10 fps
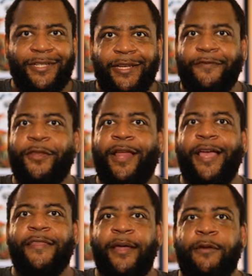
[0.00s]
And if you like
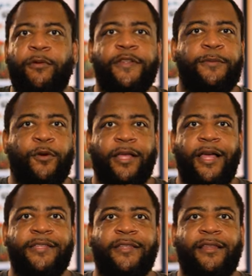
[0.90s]
this and want to see more
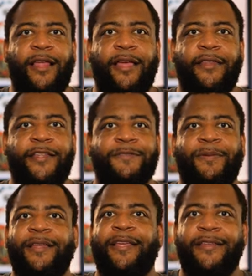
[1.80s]
content like this,
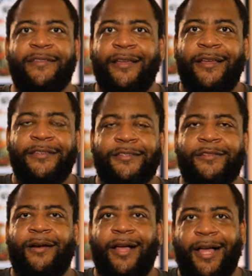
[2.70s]
please
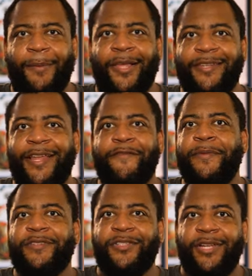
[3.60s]
subscribe to never
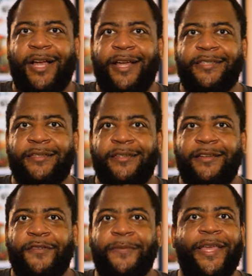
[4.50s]
miss a shot
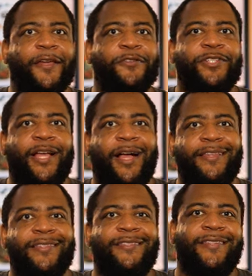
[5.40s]
from Yeager
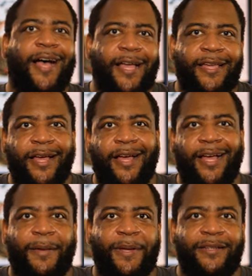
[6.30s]
Shots dot
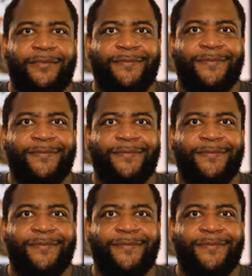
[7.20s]
com.